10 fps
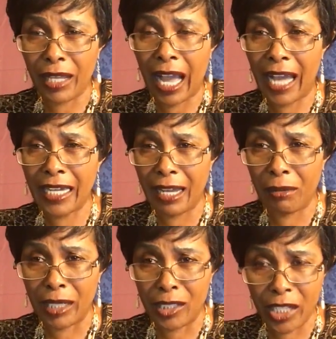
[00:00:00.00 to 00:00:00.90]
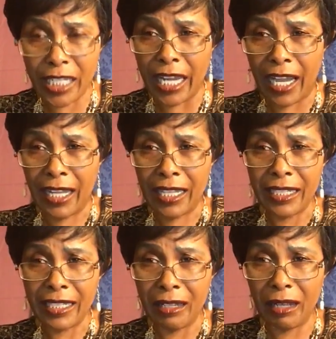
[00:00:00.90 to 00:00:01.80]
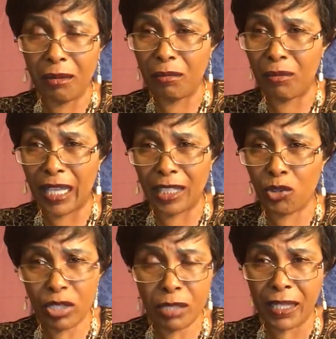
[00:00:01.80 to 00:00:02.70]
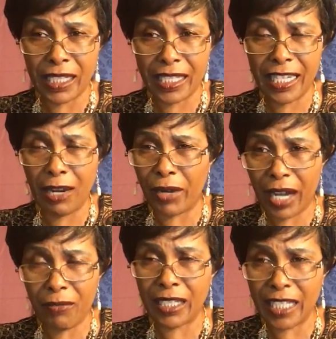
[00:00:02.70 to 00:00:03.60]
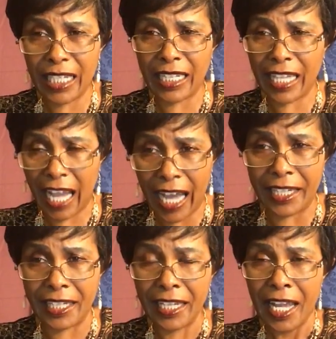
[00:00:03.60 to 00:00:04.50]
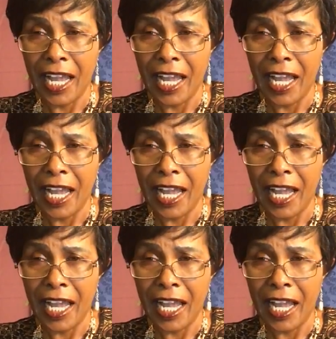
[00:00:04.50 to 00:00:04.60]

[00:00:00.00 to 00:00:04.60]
had a dinner, like Christmas dinner, whatever dinner they had.